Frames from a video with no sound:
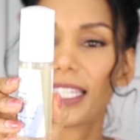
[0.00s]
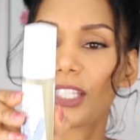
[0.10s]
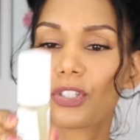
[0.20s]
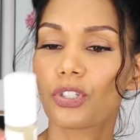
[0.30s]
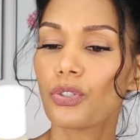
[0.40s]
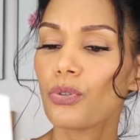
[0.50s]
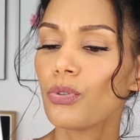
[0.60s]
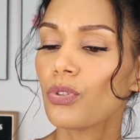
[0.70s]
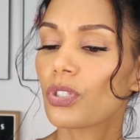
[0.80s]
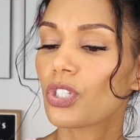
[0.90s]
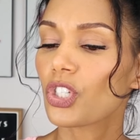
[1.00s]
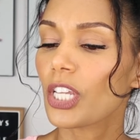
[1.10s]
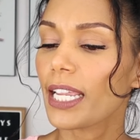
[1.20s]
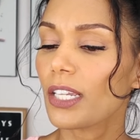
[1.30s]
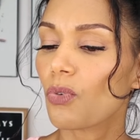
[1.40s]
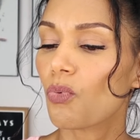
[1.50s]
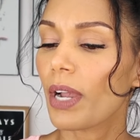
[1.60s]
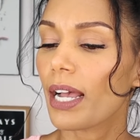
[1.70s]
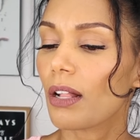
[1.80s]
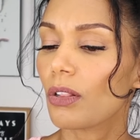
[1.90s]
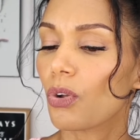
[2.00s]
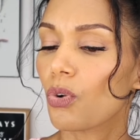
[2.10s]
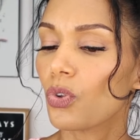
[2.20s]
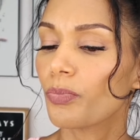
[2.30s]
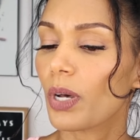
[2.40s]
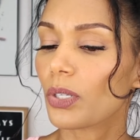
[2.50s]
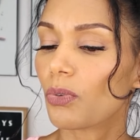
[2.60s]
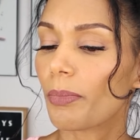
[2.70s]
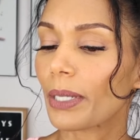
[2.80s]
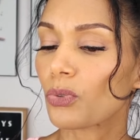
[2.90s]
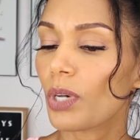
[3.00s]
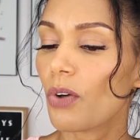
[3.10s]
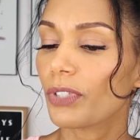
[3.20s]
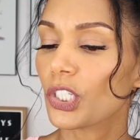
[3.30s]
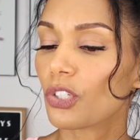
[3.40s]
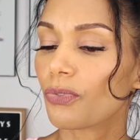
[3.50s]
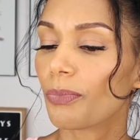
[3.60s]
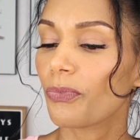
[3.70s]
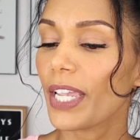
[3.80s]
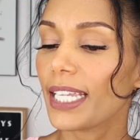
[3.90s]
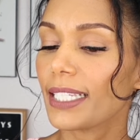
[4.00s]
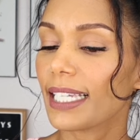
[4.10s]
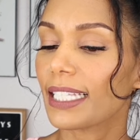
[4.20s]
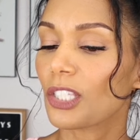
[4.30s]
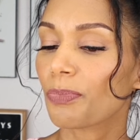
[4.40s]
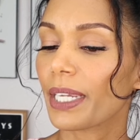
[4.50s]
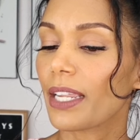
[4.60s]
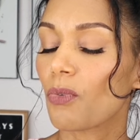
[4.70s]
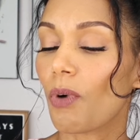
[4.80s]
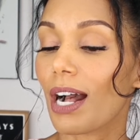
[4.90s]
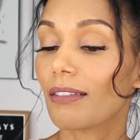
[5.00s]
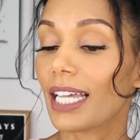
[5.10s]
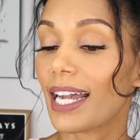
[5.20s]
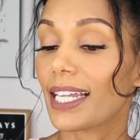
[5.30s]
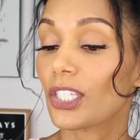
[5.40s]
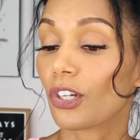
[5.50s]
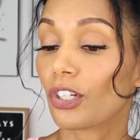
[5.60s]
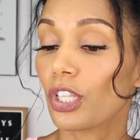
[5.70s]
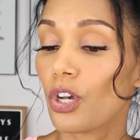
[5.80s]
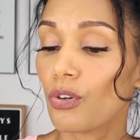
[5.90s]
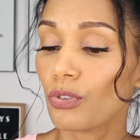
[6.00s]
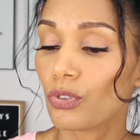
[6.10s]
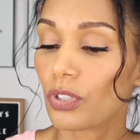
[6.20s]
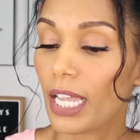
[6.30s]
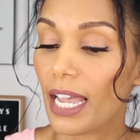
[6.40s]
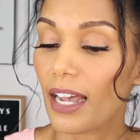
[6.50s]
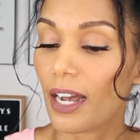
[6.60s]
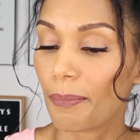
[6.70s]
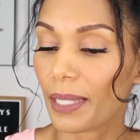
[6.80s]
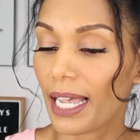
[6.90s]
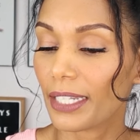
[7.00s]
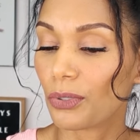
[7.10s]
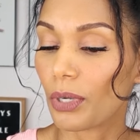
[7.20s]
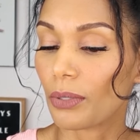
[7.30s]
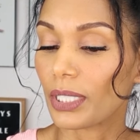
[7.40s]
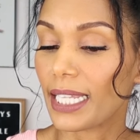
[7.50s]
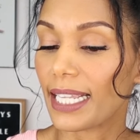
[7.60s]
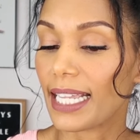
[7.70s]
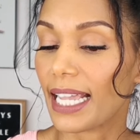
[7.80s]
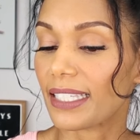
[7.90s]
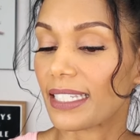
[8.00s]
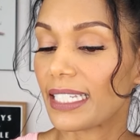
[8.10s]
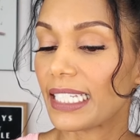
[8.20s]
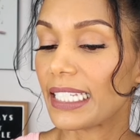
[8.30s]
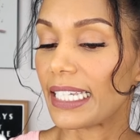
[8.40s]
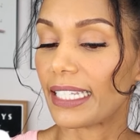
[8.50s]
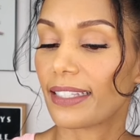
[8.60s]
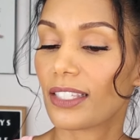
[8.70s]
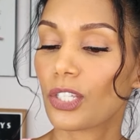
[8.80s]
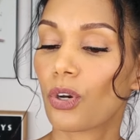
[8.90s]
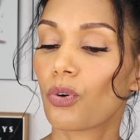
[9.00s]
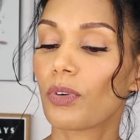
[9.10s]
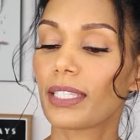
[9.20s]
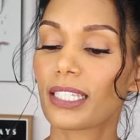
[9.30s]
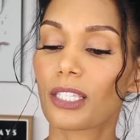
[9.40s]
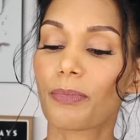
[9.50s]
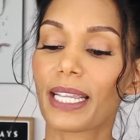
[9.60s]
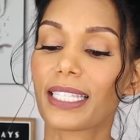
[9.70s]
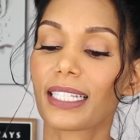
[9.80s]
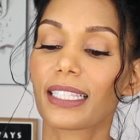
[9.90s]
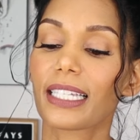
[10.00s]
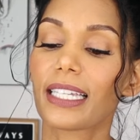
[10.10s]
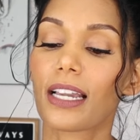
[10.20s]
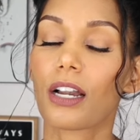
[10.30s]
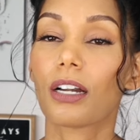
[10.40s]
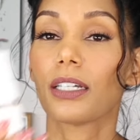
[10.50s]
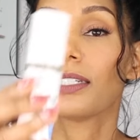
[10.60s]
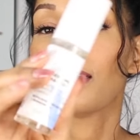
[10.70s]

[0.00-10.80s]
says to use, shake well, hold bottle about 12 inches from face and spray while the eyes are closed. Apply throughout the day as needed. So this is basically a